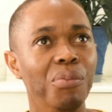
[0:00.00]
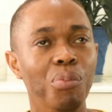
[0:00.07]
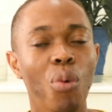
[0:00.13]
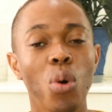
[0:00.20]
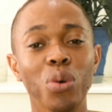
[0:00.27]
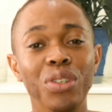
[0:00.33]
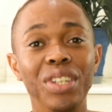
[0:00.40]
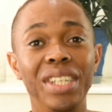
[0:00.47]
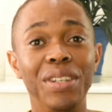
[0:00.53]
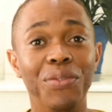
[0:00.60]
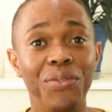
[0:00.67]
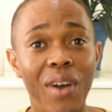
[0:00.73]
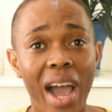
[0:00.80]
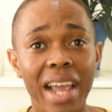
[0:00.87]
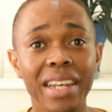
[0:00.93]
most
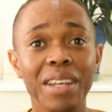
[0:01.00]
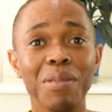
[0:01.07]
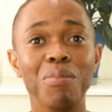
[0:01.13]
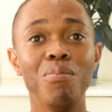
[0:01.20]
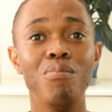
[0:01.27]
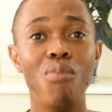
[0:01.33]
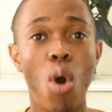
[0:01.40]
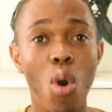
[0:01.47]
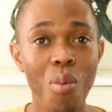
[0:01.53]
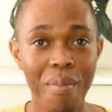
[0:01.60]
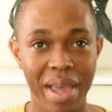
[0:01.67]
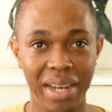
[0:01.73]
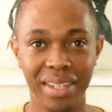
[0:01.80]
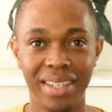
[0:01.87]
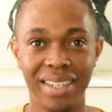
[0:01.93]
defining
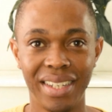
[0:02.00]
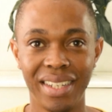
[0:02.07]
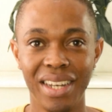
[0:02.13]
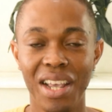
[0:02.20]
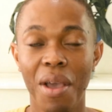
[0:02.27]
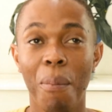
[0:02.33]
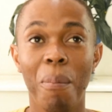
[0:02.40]
moment,